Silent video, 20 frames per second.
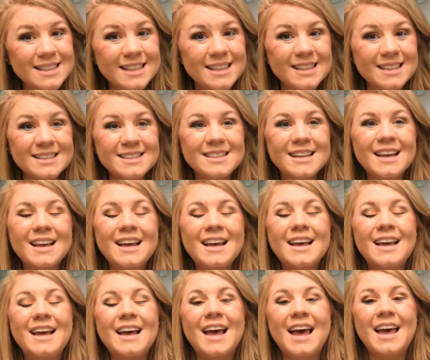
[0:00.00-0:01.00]
is
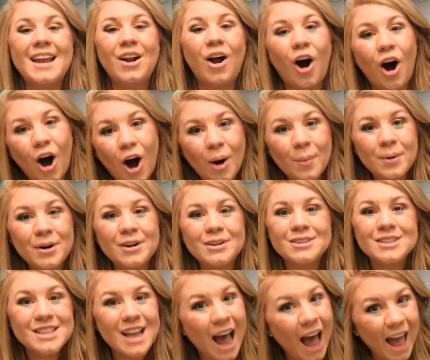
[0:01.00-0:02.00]
an Auburn
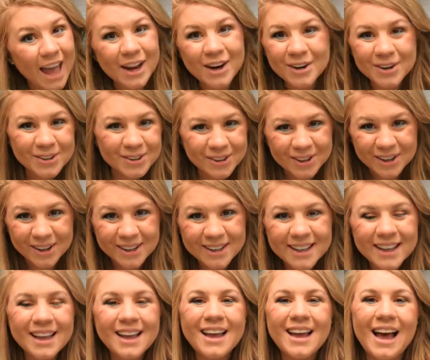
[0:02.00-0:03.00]
tiger look,
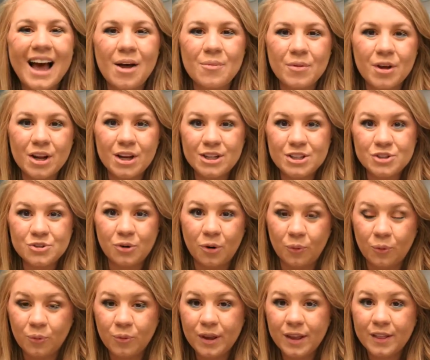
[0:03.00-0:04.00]
I'm going to do a
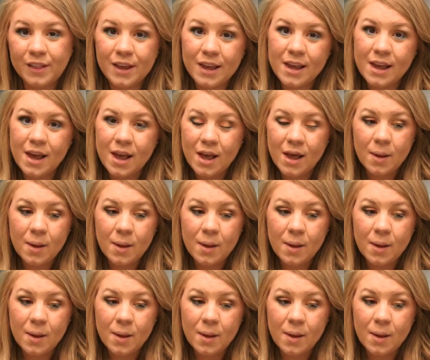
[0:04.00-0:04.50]
really